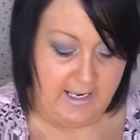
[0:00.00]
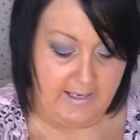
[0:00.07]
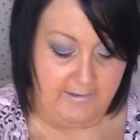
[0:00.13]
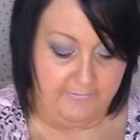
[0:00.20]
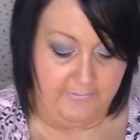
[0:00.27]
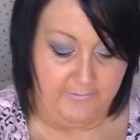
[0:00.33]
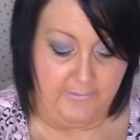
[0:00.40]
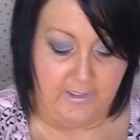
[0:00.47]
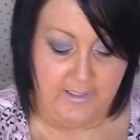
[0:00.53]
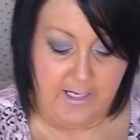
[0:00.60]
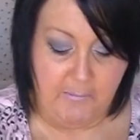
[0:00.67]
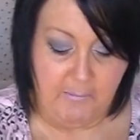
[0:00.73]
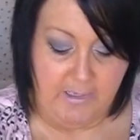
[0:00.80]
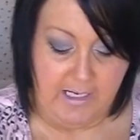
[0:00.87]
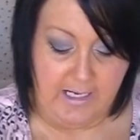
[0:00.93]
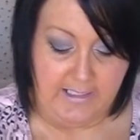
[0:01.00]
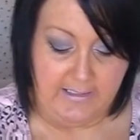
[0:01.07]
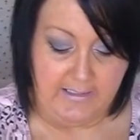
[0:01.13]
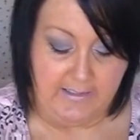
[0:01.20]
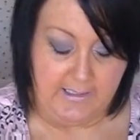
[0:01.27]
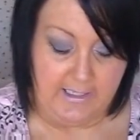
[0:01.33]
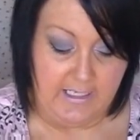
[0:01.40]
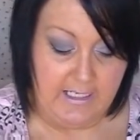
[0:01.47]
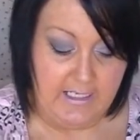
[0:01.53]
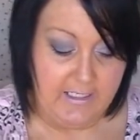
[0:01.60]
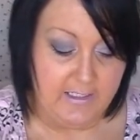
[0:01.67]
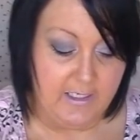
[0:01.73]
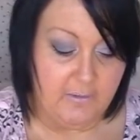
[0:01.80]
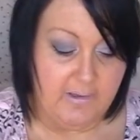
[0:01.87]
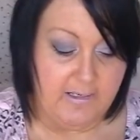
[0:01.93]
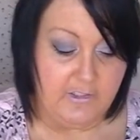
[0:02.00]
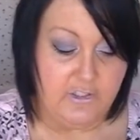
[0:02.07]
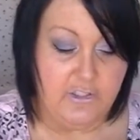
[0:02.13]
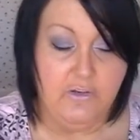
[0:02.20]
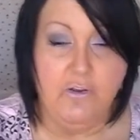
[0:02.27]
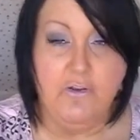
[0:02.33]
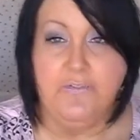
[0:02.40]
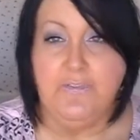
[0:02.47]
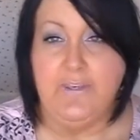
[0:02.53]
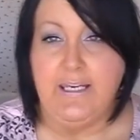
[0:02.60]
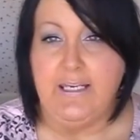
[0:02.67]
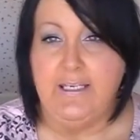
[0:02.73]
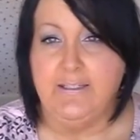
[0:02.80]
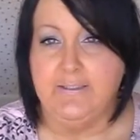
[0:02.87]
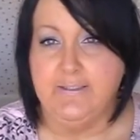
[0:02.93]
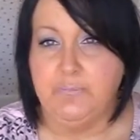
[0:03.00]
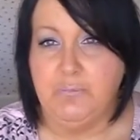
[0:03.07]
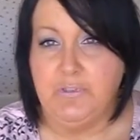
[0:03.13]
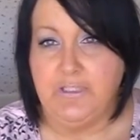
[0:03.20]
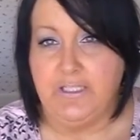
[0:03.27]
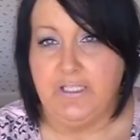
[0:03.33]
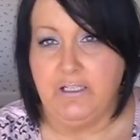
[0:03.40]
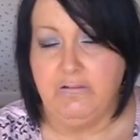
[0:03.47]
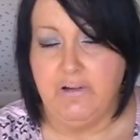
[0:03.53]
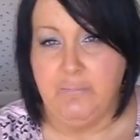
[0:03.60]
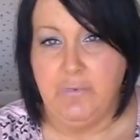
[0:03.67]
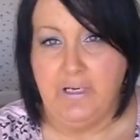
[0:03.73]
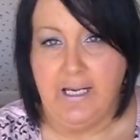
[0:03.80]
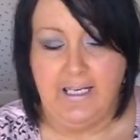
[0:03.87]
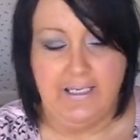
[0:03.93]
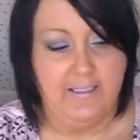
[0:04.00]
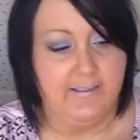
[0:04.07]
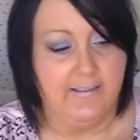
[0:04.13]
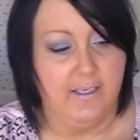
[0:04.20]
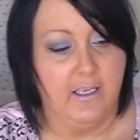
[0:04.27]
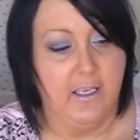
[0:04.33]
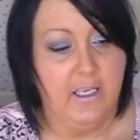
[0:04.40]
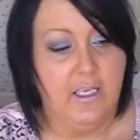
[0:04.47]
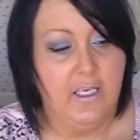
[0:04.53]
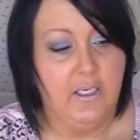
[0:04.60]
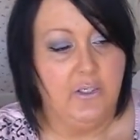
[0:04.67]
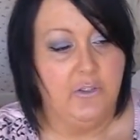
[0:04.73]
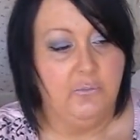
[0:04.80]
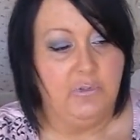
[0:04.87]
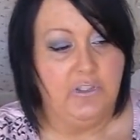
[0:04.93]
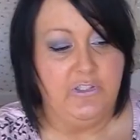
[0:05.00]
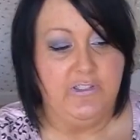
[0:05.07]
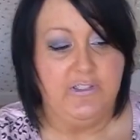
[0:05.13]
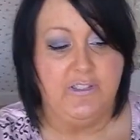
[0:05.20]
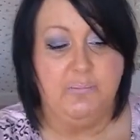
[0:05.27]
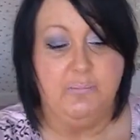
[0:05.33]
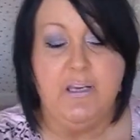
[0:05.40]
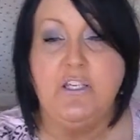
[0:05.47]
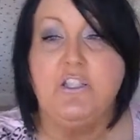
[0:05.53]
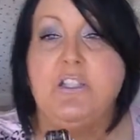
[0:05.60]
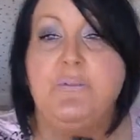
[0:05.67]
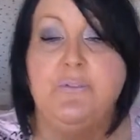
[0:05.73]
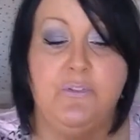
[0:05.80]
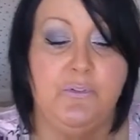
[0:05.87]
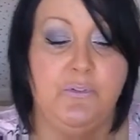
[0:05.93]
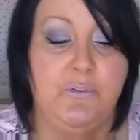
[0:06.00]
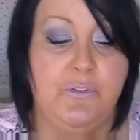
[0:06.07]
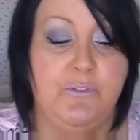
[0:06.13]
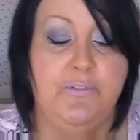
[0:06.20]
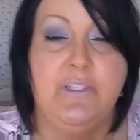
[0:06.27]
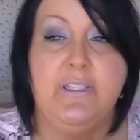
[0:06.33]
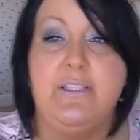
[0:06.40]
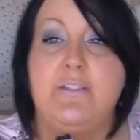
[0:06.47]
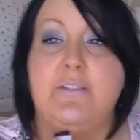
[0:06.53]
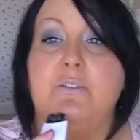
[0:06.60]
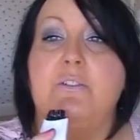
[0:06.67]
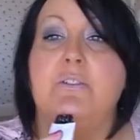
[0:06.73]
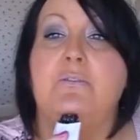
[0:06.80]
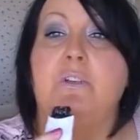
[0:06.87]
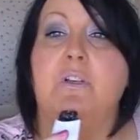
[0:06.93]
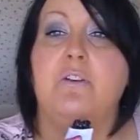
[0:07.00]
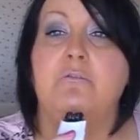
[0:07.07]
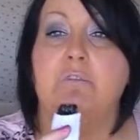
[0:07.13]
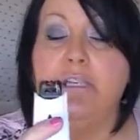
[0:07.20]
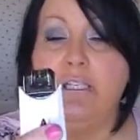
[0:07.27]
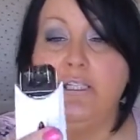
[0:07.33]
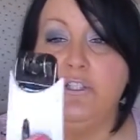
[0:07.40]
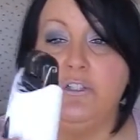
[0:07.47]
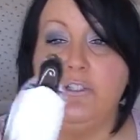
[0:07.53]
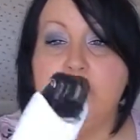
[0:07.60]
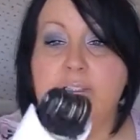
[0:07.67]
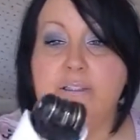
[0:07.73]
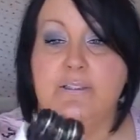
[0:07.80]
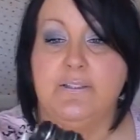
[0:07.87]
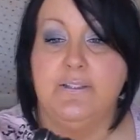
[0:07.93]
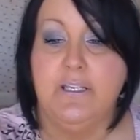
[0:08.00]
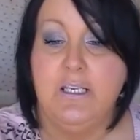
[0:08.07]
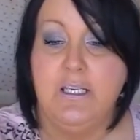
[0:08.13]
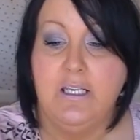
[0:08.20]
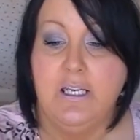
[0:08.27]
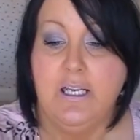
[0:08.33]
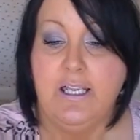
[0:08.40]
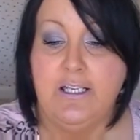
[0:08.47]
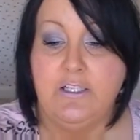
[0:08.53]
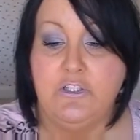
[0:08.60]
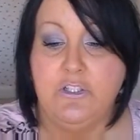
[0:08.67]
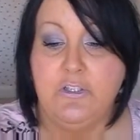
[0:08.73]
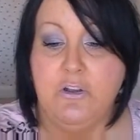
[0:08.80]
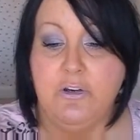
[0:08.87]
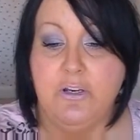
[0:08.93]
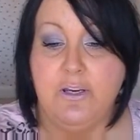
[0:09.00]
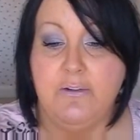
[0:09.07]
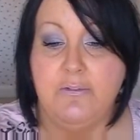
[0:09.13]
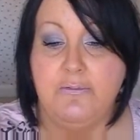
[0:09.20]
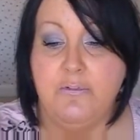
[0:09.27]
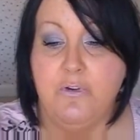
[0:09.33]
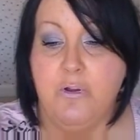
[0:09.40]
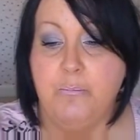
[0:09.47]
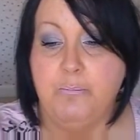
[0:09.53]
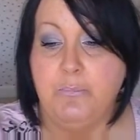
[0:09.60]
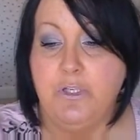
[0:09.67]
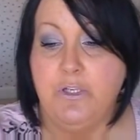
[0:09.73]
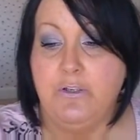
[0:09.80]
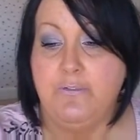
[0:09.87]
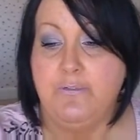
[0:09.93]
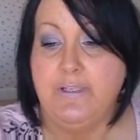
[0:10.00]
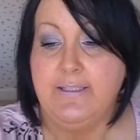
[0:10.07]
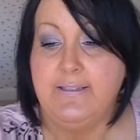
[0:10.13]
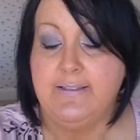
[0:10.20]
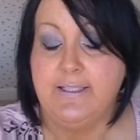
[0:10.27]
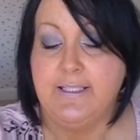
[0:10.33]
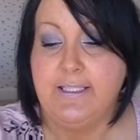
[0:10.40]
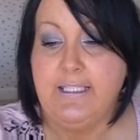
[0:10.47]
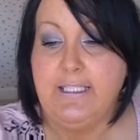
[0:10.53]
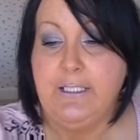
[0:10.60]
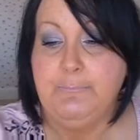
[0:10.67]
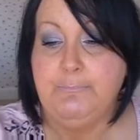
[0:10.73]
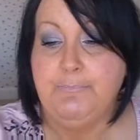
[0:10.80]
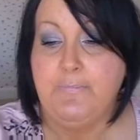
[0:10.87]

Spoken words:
have an epilator. Now I've actually got this particular epilator, which is especially for sort of these sort of like regions. I actually got it from QVC,